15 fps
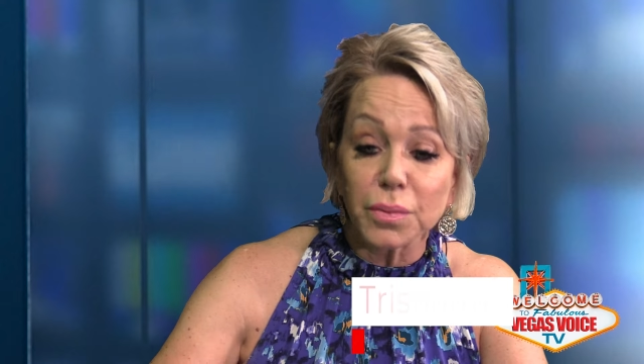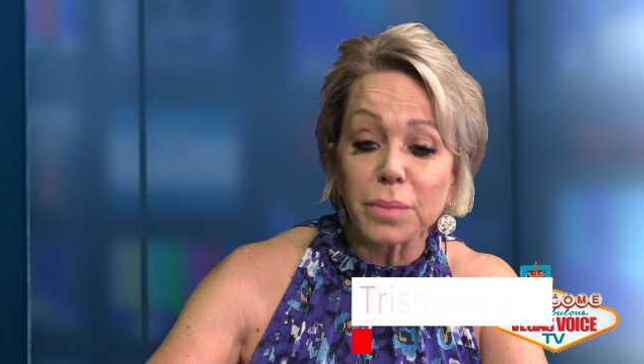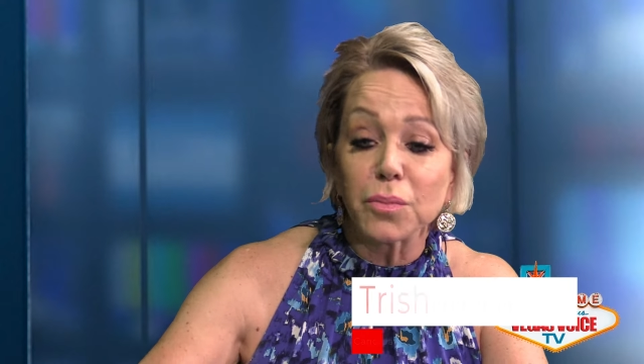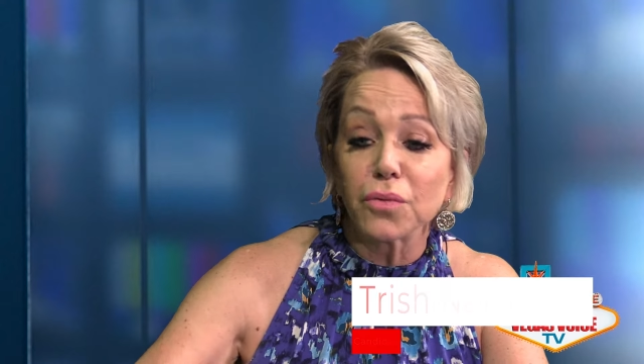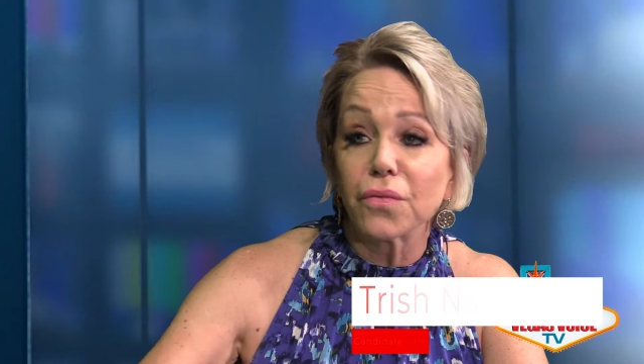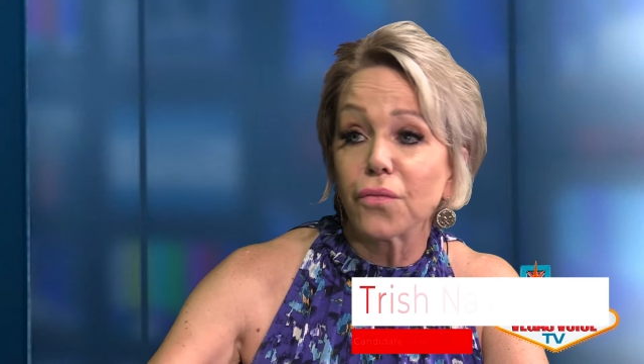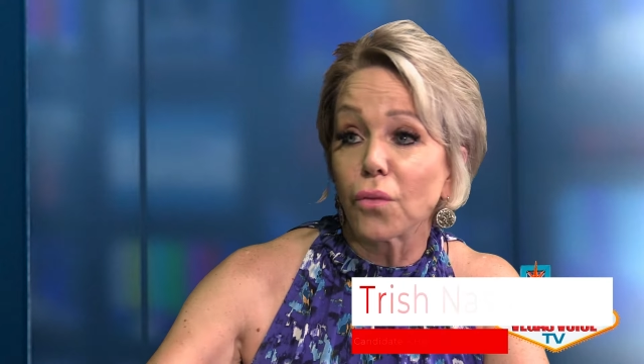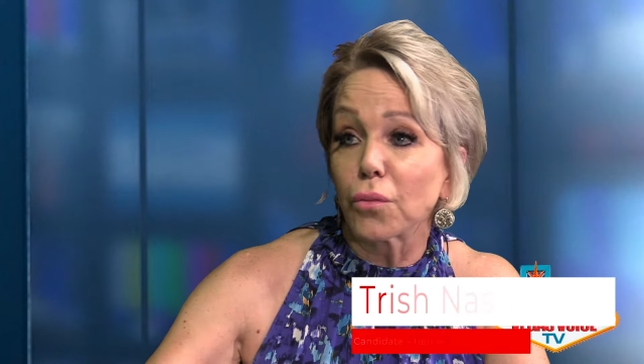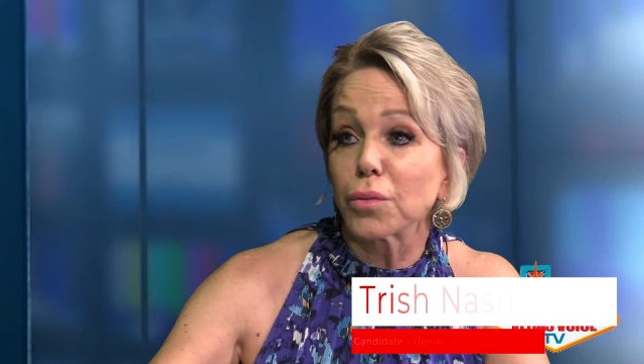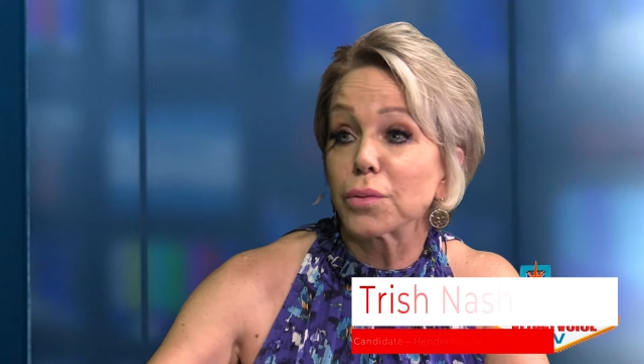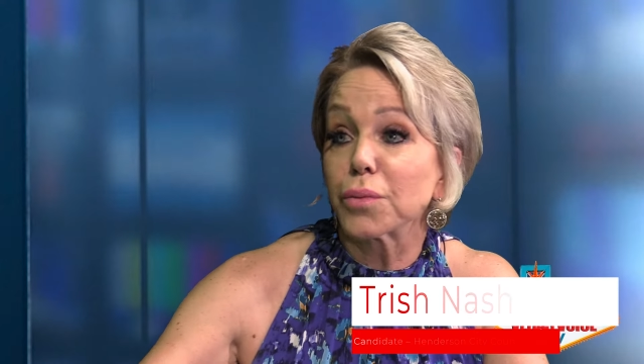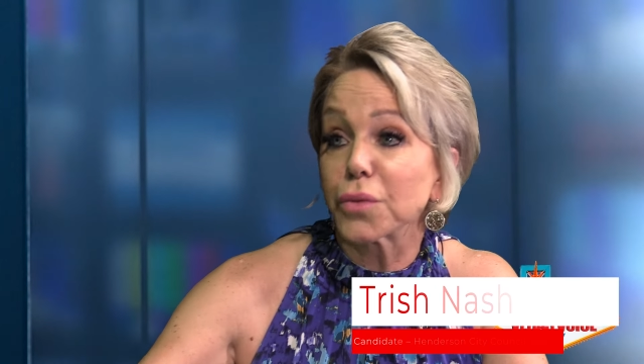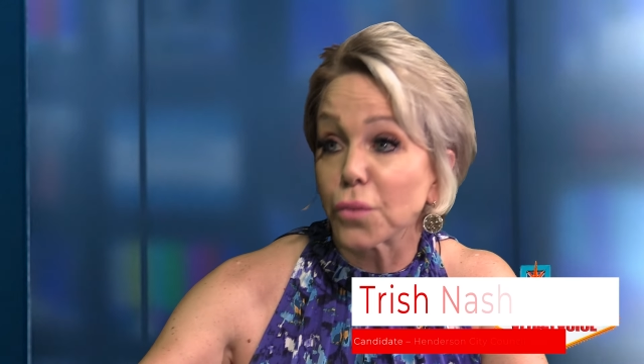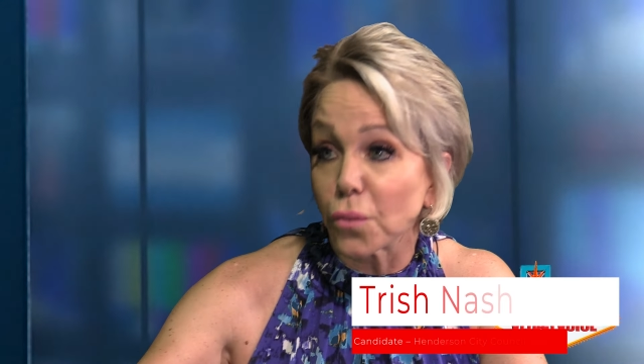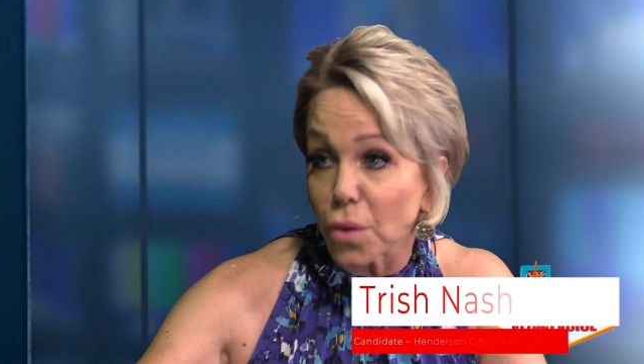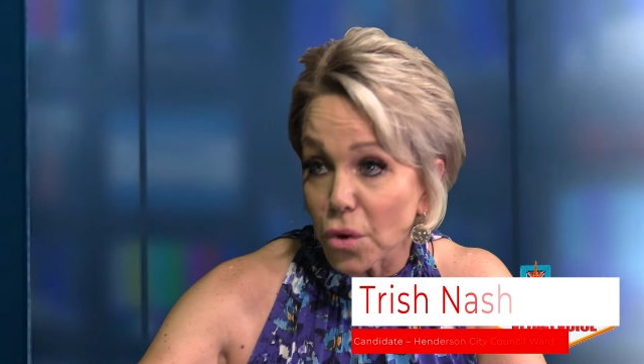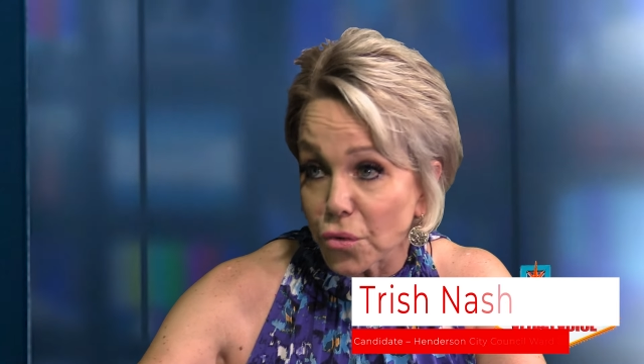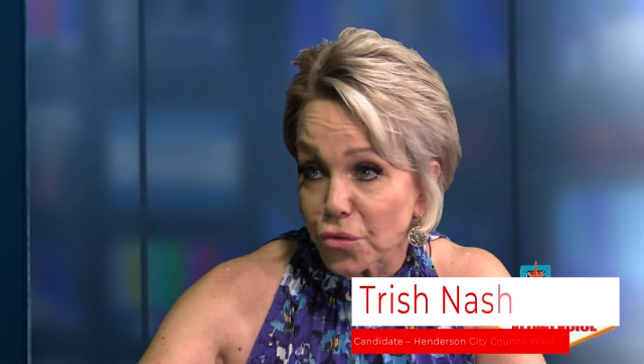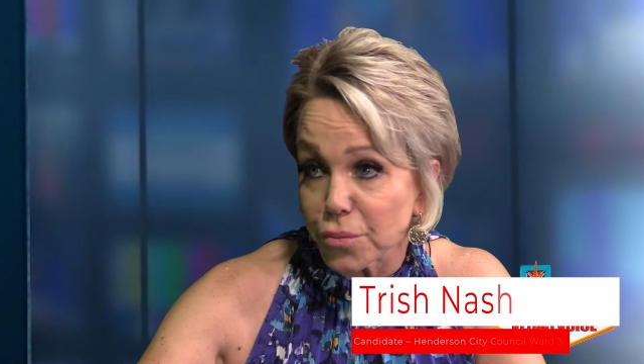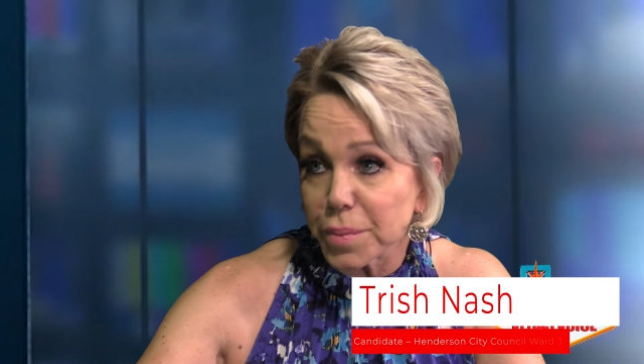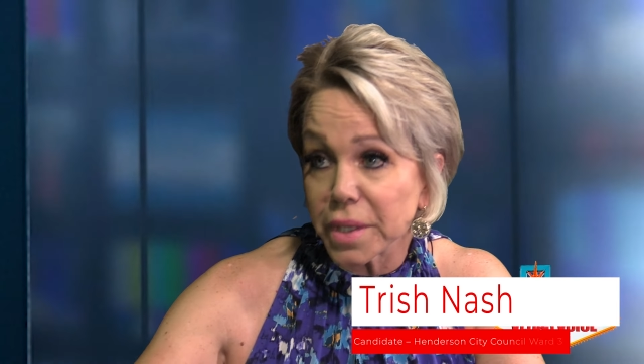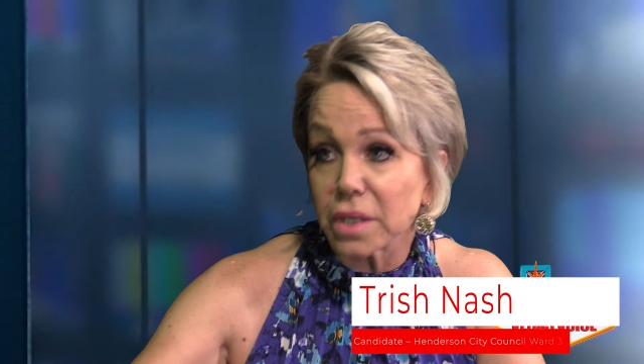we move forward with
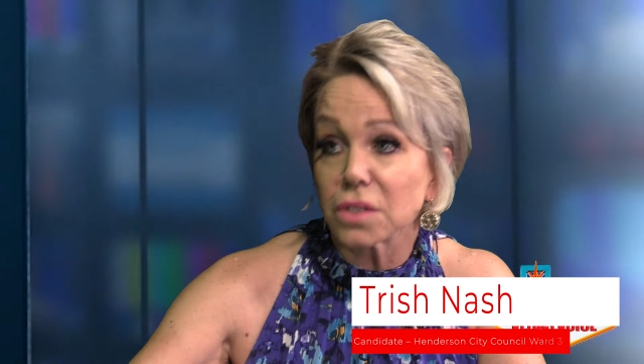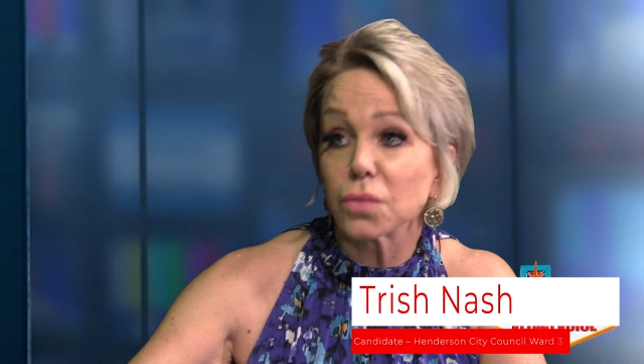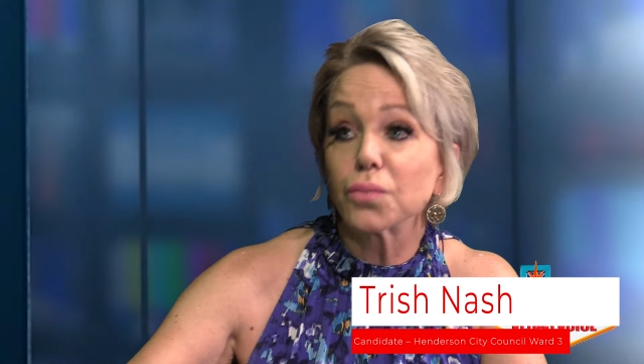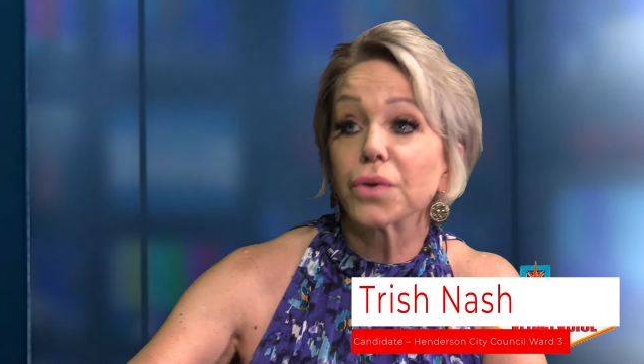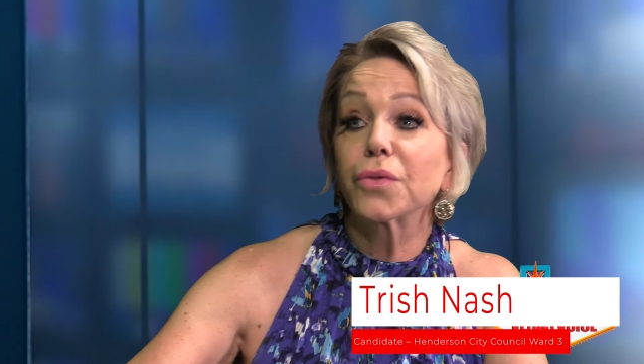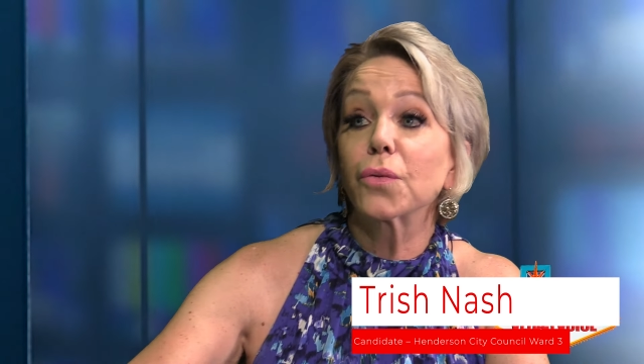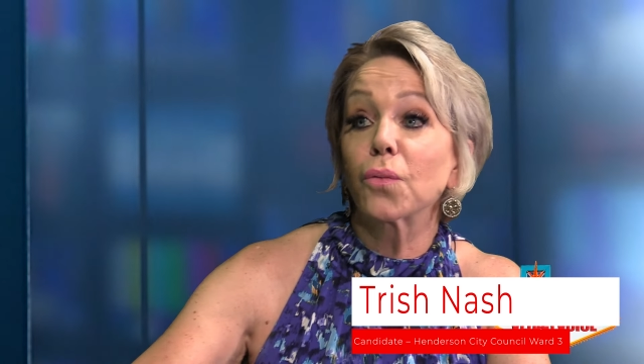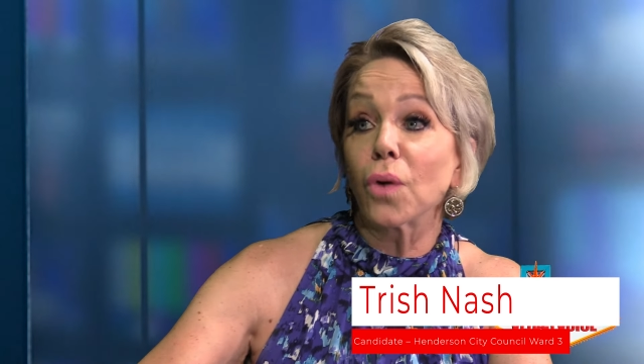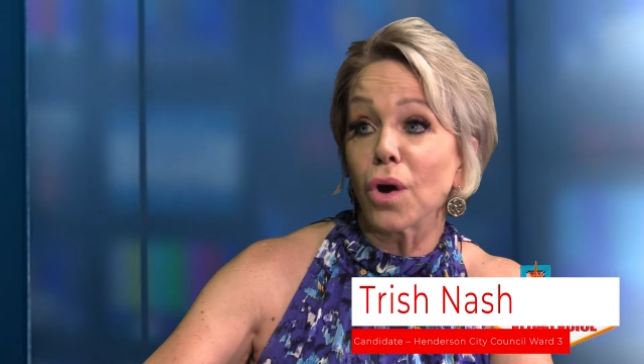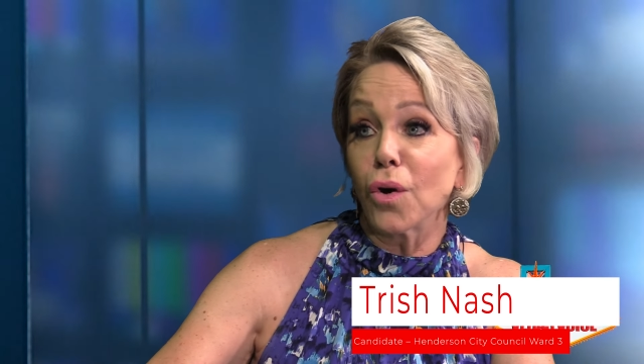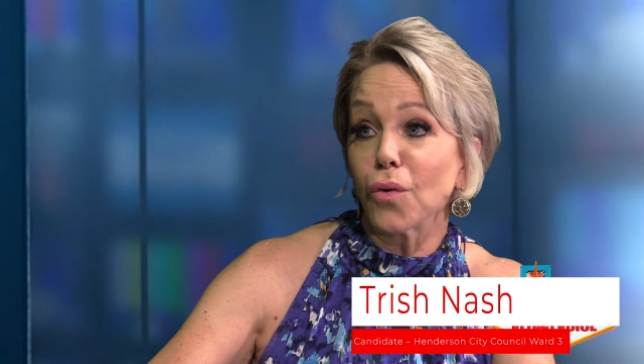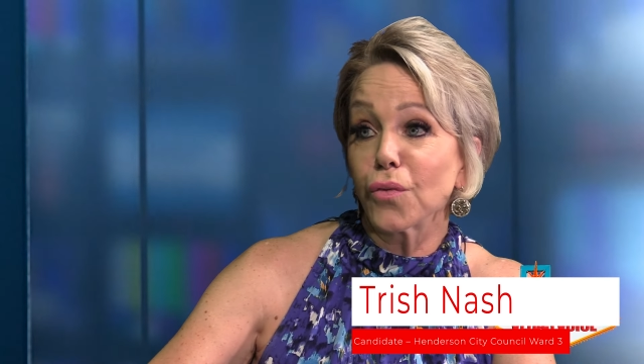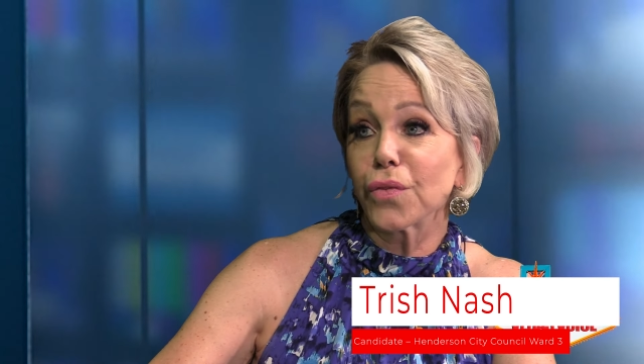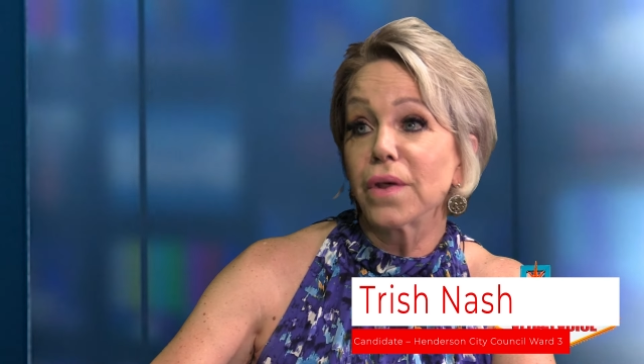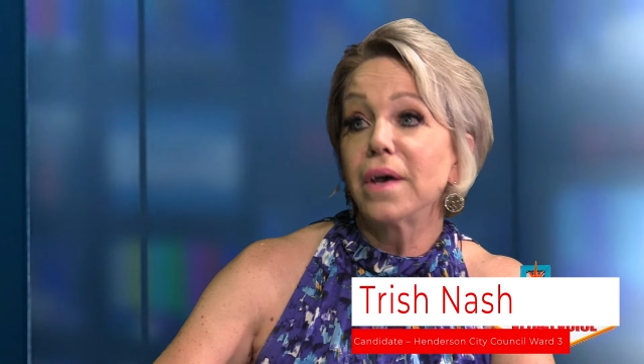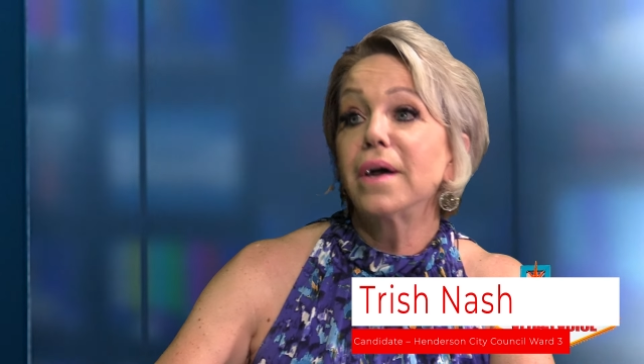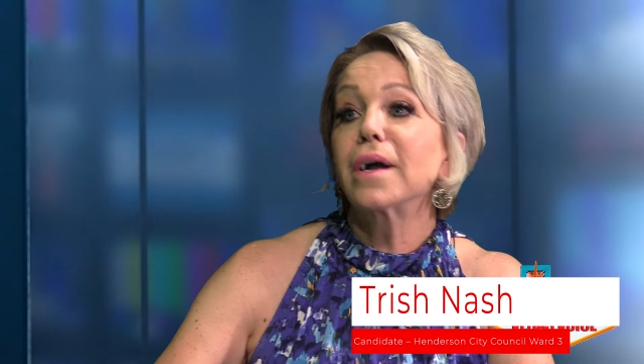growth, because with growth